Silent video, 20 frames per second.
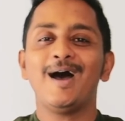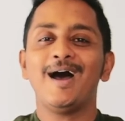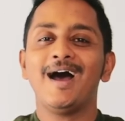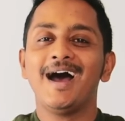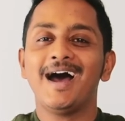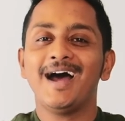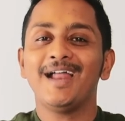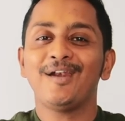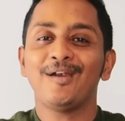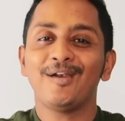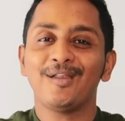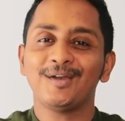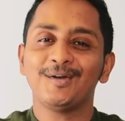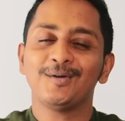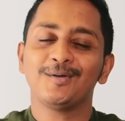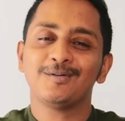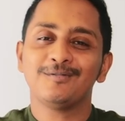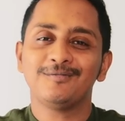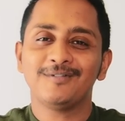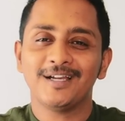one
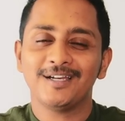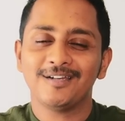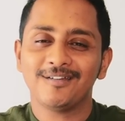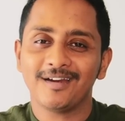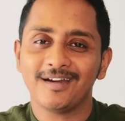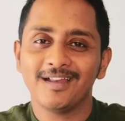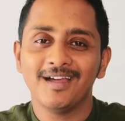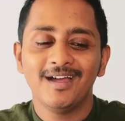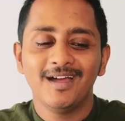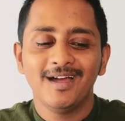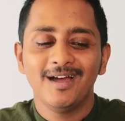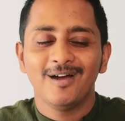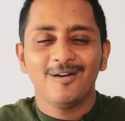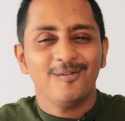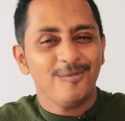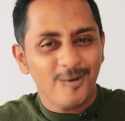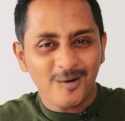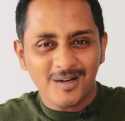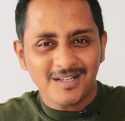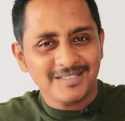hundred out of one hundred.
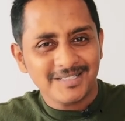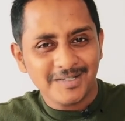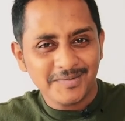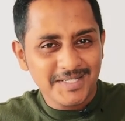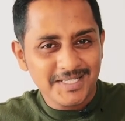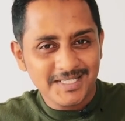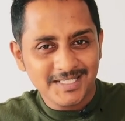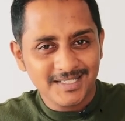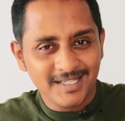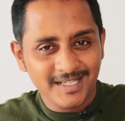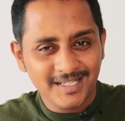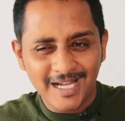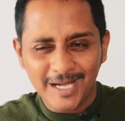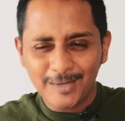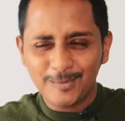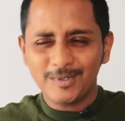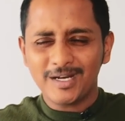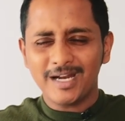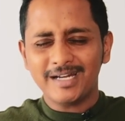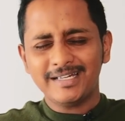four seventy-nine,
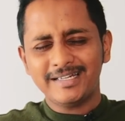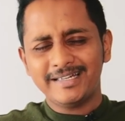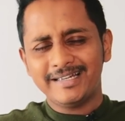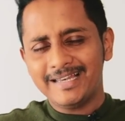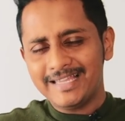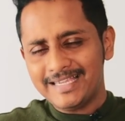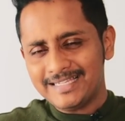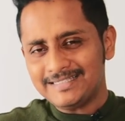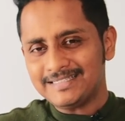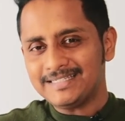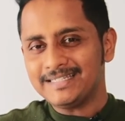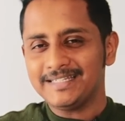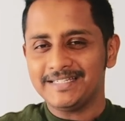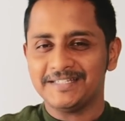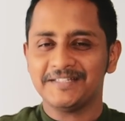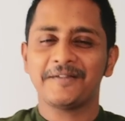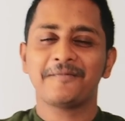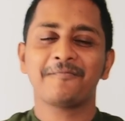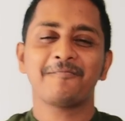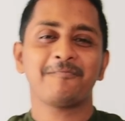I would at least
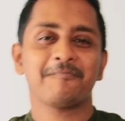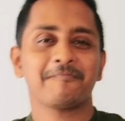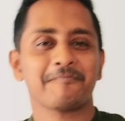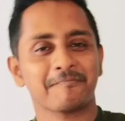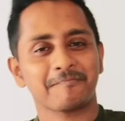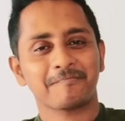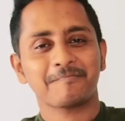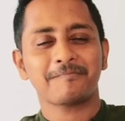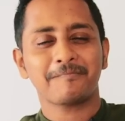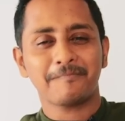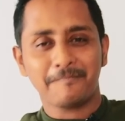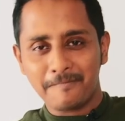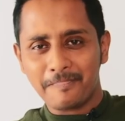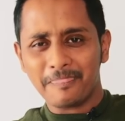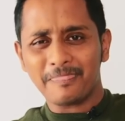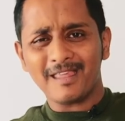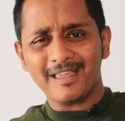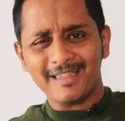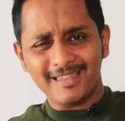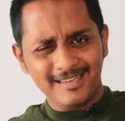need
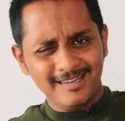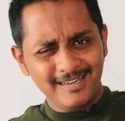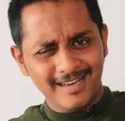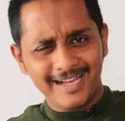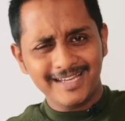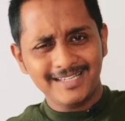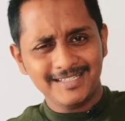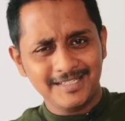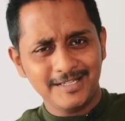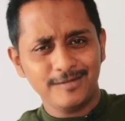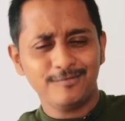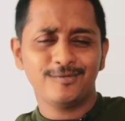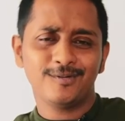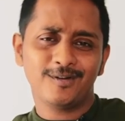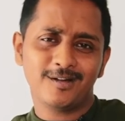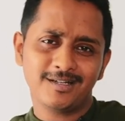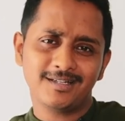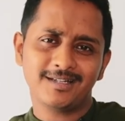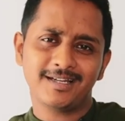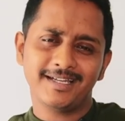ninety, if
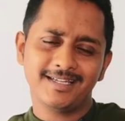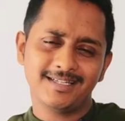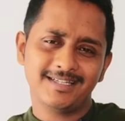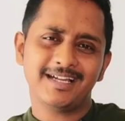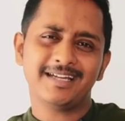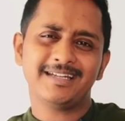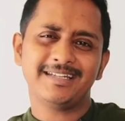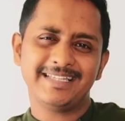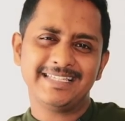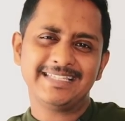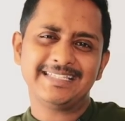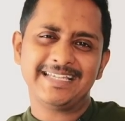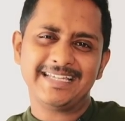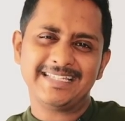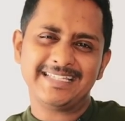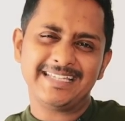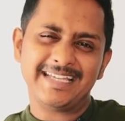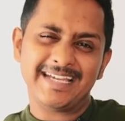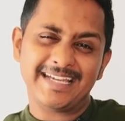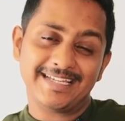not ninety, at least
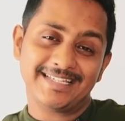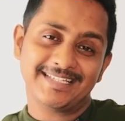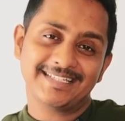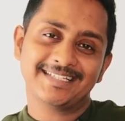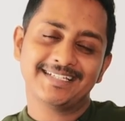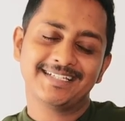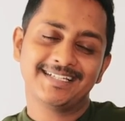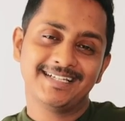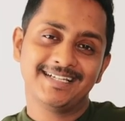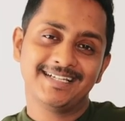eighty-eight.